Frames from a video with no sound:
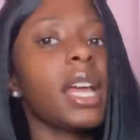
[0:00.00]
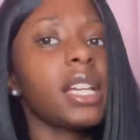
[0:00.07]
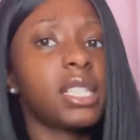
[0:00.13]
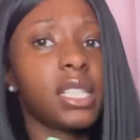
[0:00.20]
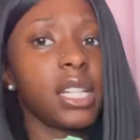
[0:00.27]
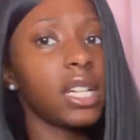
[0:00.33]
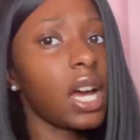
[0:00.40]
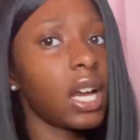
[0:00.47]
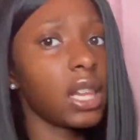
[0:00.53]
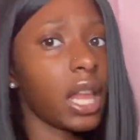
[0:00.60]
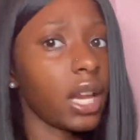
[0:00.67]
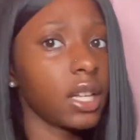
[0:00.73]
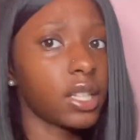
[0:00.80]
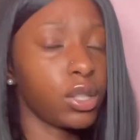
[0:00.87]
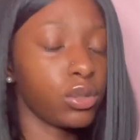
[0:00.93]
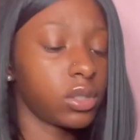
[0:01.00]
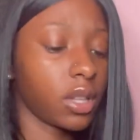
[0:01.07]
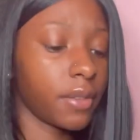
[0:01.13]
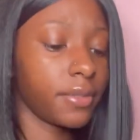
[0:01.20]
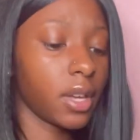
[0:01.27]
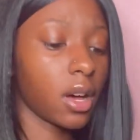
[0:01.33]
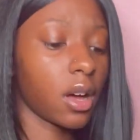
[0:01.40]
she ain't got a lot of cute
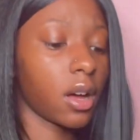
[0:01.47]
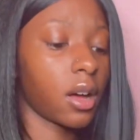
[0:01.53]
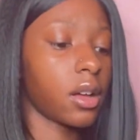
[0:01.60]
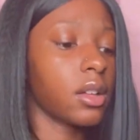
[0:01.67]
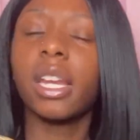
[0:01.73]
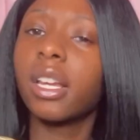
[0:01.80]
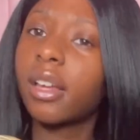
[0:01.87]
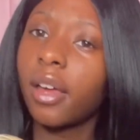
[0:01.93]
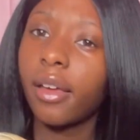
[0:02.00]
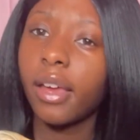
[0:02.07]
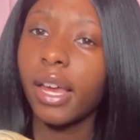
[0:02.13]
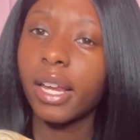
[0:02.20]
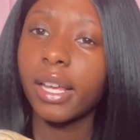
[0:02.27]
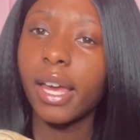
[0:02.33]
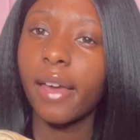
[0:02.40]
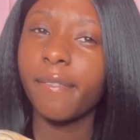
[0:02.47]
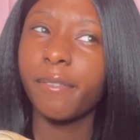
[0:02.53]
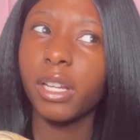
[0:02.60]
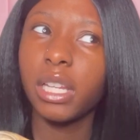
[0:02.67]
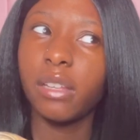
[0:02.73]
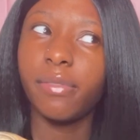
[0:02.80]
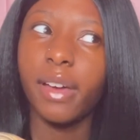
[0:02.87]
stuff, y'all. It came
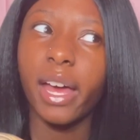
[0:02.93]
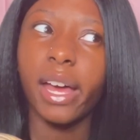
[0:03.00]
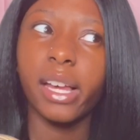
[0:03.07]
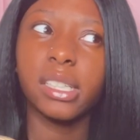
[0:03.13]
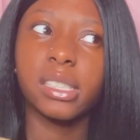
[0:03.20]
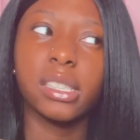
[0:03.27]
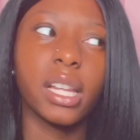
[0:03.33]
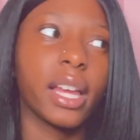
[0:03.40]
really fast.